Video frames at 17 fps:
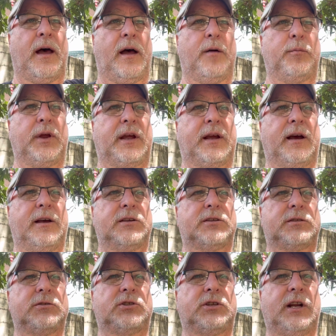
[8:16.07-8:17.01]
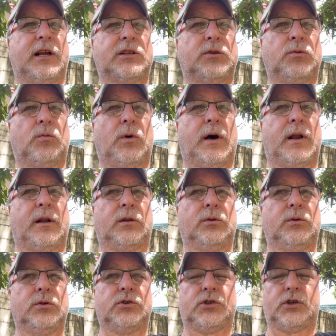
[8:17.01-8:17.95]
because she doesn't want to
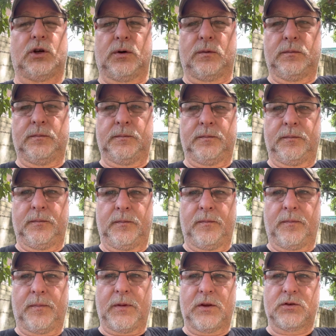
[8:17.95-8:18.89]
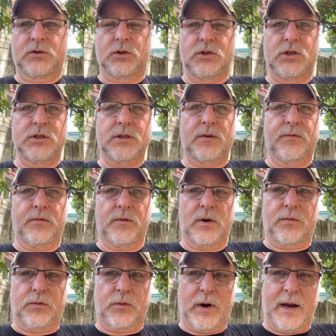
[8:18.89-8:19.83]
lose you. So she's
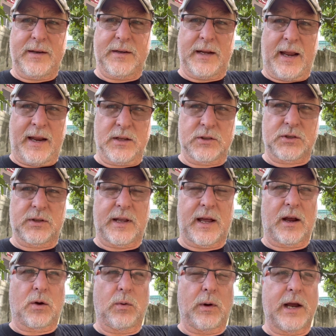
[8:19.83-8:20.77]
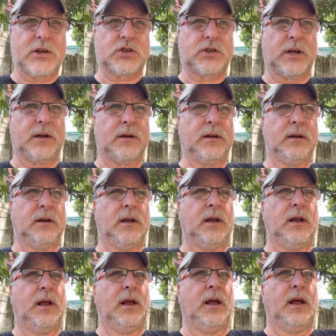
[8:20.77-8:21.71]
afraid to answer that question.
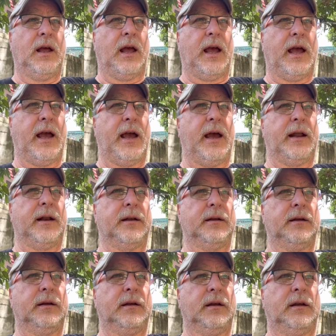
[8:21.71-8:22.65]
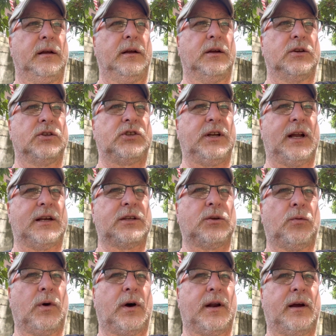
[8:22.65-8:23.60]
And she
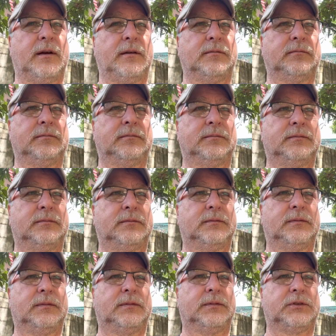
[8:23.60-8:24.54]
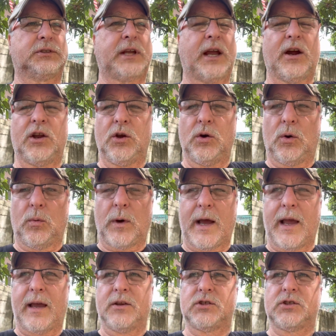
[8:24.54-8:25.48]
doesn't want to scare you
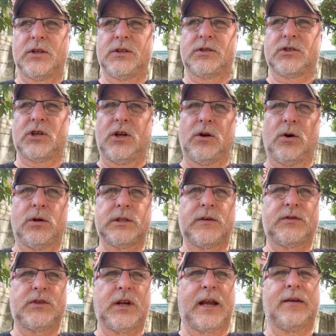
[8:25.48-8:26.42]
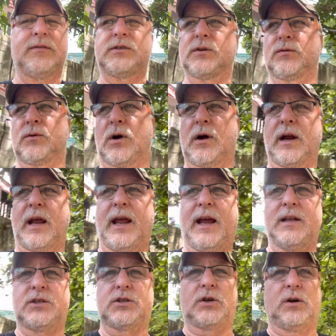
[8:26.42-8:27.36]
away. She knows if she gives the wrong
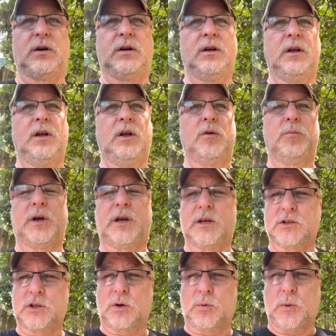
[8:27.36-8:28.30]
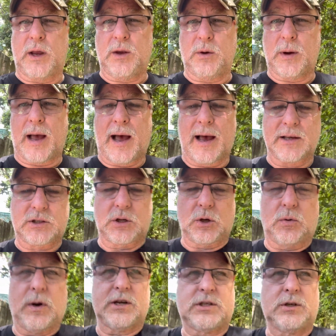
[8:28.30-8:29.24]
answer, because of the way you ask the
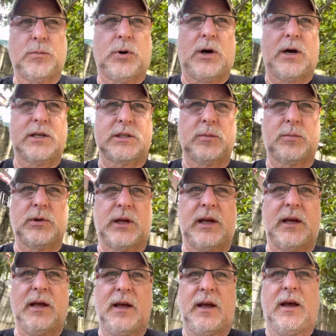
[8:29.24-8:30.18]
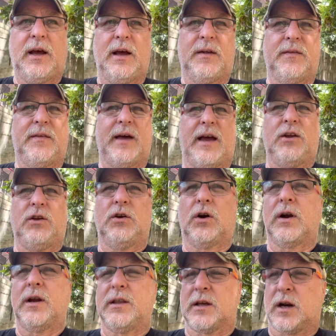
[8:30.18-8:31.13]
question, possibly, that
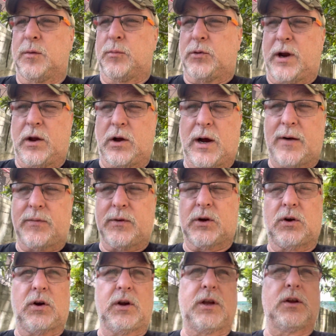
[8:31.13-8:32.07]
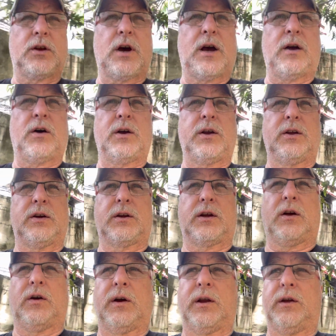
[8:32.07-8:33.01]
you're either going to break off with her, or you're not, or
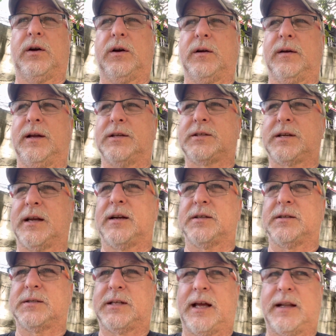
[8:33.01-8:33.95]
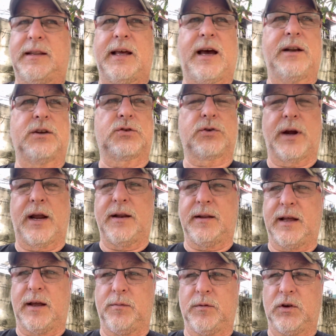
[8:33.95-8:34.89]
it's going to set that trend
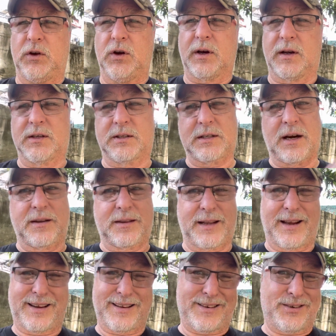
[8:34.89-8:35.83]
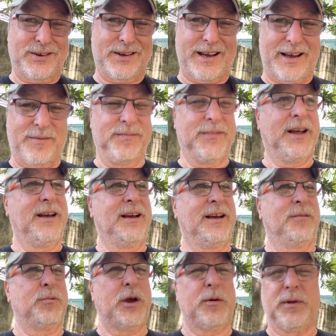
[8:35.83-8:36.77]
that you're going to start thinking, okay,
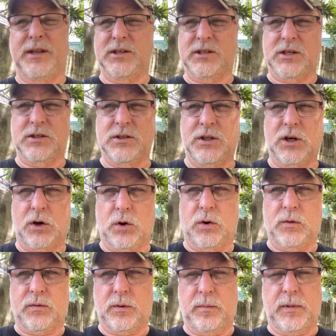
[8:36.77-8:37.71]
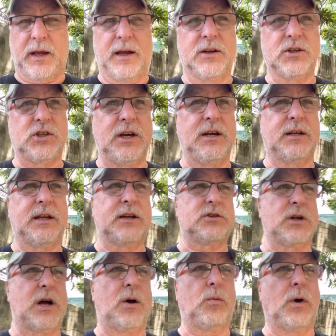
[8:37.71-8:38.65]
maybe this isn't the girl for me. And she
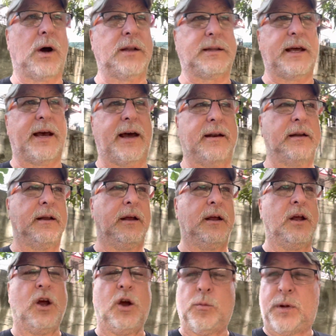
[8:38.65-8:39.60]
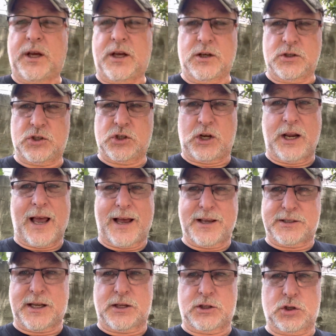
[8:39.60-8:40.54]
does not want that, because she
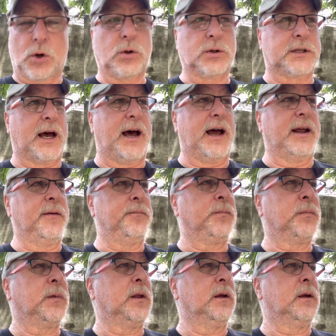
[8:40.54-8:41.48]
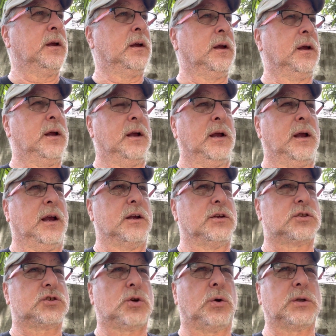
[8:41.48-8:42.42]
has that soul tie.
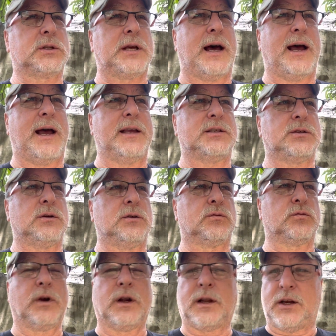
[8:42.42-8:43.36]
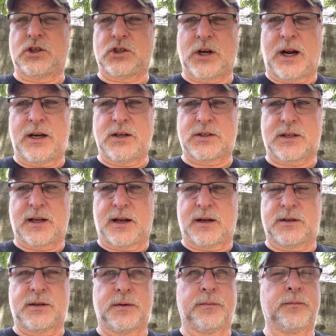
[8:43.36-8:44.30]
Soul ties really change
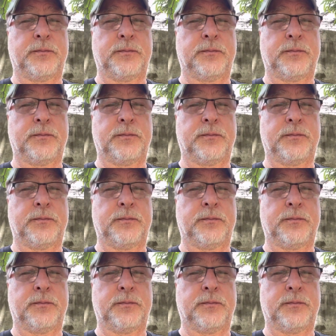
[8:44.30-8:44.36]
things.